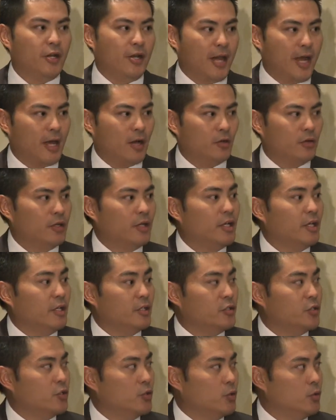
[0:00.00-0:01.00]
down
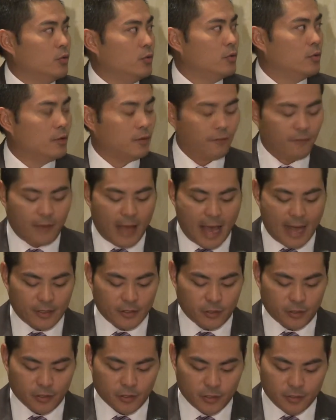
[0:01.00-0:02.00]
into
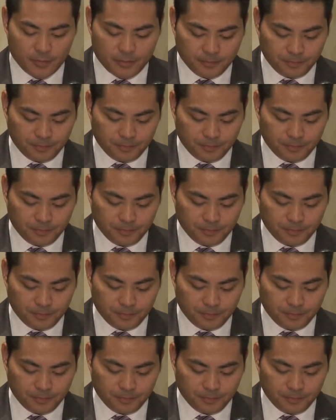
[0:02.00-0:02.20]
factors.